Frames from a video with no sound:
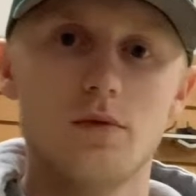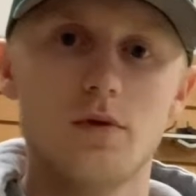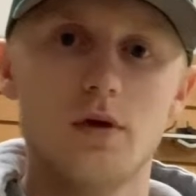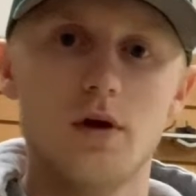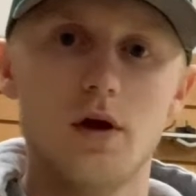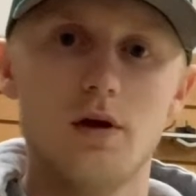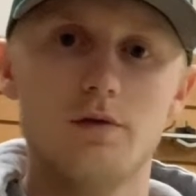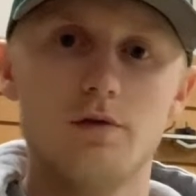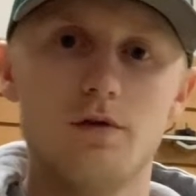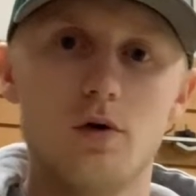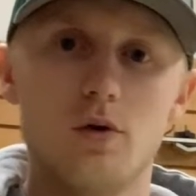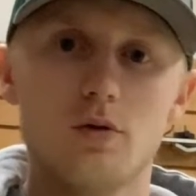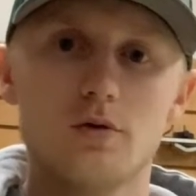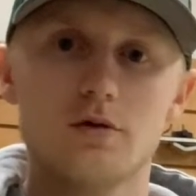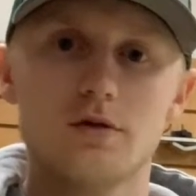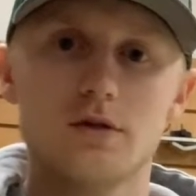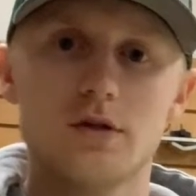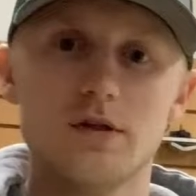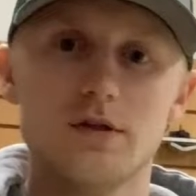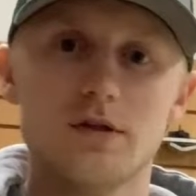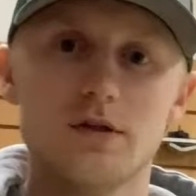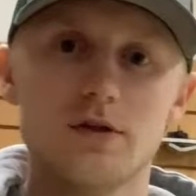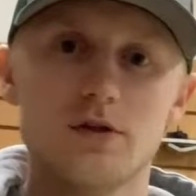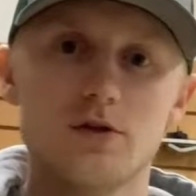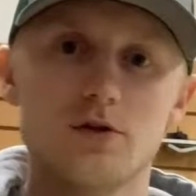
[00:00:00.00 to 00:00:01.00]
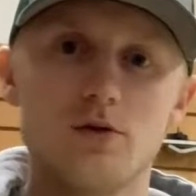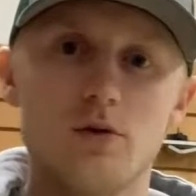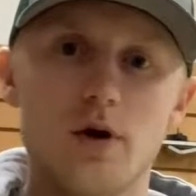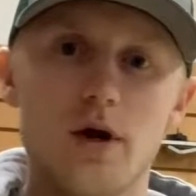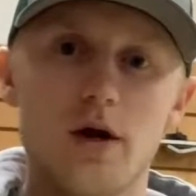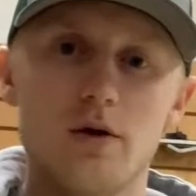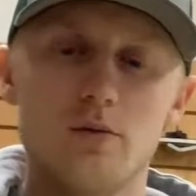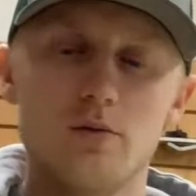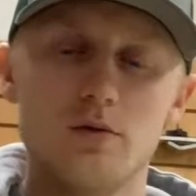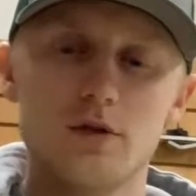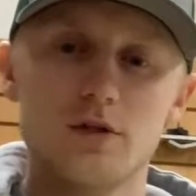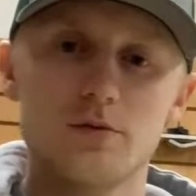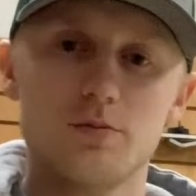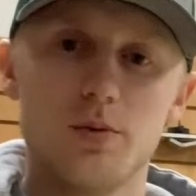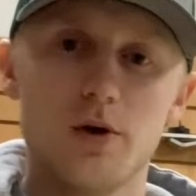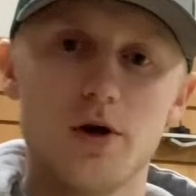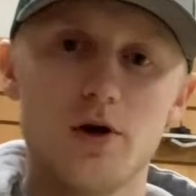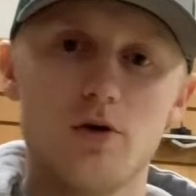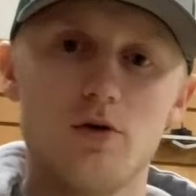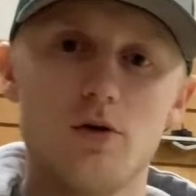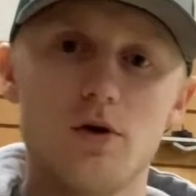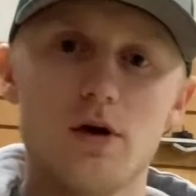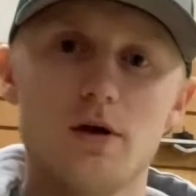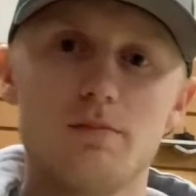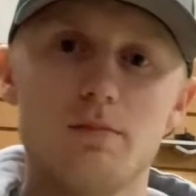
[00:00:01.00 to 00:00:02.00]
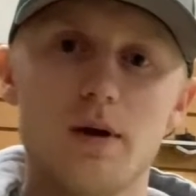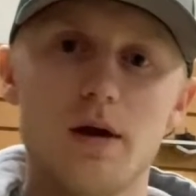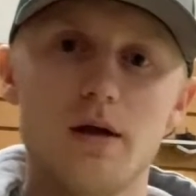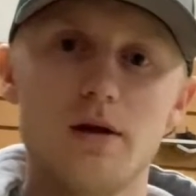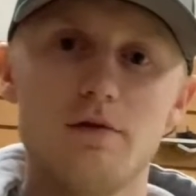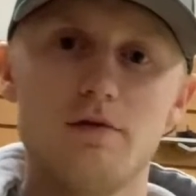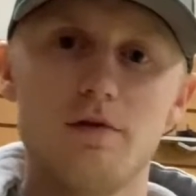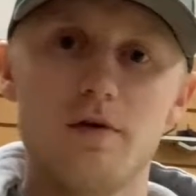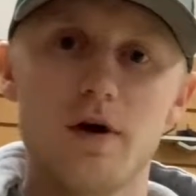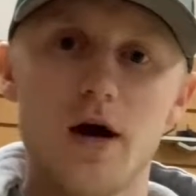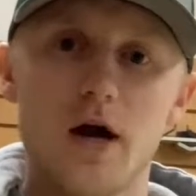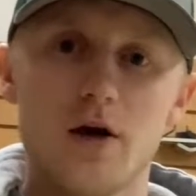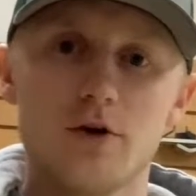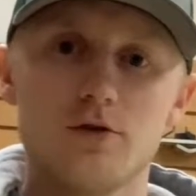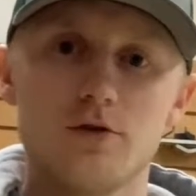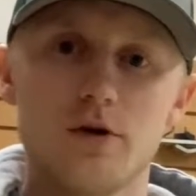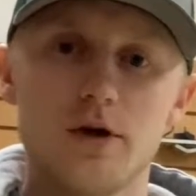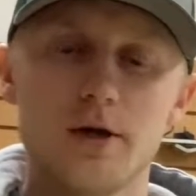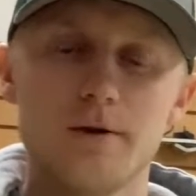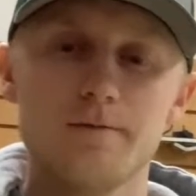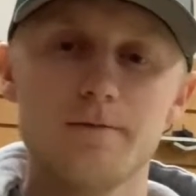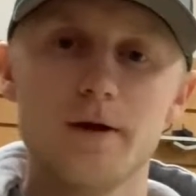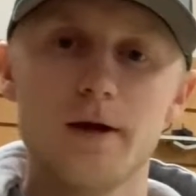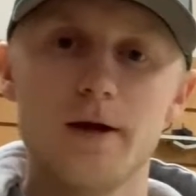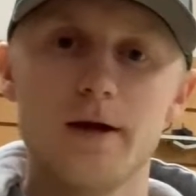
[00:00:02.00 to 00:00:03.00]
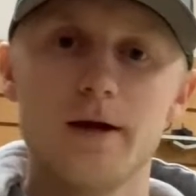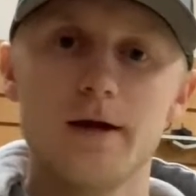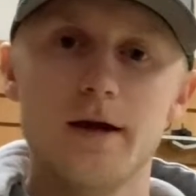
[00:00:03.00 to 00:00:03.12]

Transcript: Hey folks, this is Grant with Spring Creek Manufacturing,